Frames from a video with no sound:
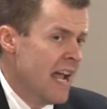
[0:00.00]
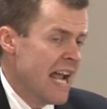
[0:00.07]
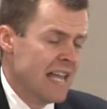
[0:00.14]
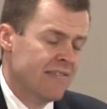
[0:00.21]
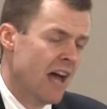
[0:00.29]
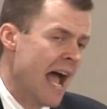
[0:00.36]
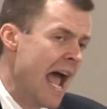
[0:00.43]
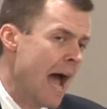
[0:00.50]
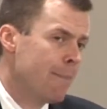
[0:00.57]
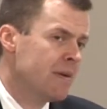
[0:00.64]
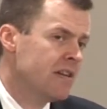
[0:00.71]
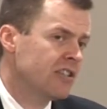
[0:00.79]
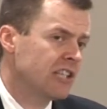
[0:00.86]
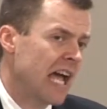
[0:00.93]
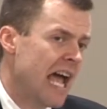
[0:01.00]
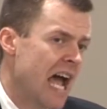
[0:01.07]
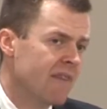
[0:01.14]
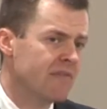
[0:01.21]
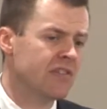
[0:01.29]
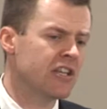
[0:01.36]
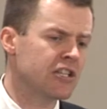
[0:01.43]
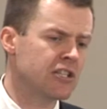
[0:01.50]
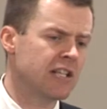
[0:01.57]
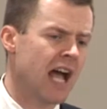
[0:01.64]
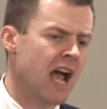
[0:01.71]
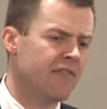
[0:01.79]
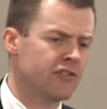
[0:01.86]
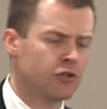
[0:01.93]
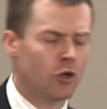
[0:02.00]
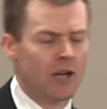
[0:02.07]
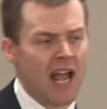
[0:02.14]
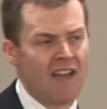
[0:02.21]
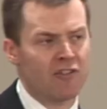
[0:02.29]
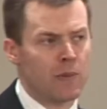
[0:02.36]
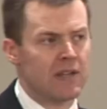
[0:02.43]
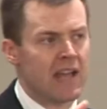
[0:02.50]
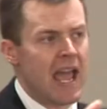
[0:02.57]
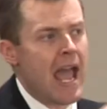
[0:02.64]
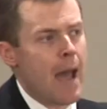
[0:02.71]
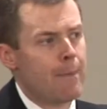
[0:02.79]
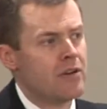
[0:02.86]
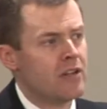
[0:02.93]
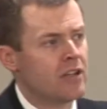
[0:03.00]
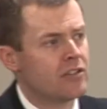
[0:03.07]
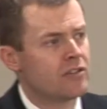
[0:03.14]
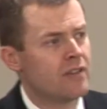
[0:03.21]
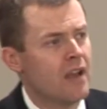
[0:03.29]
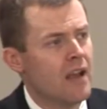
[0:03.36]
And the happiness I have in this life is going to have to be the happiness